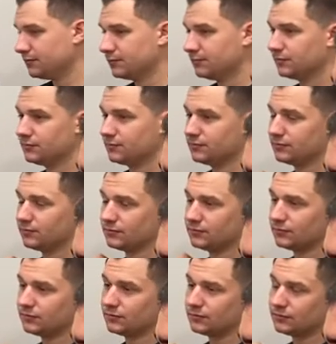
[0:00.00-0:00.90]

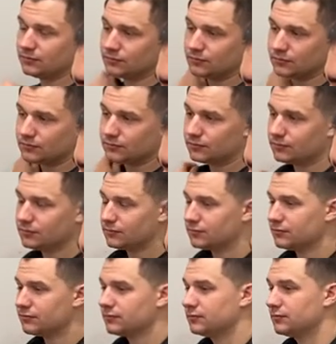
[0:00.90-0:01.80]

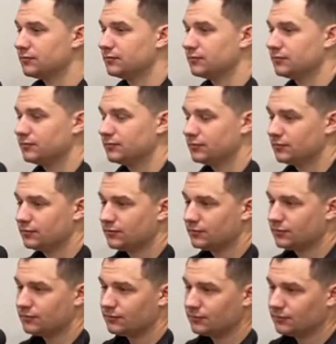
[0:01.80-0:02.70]

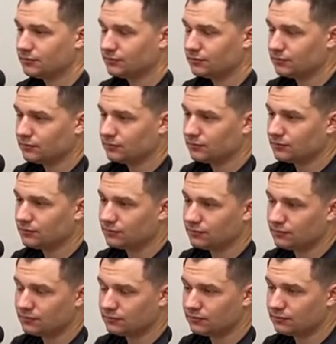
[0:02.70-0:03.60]

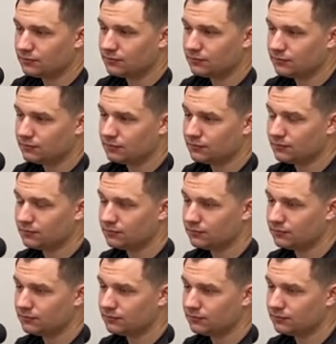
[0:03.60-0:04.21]
[no speech]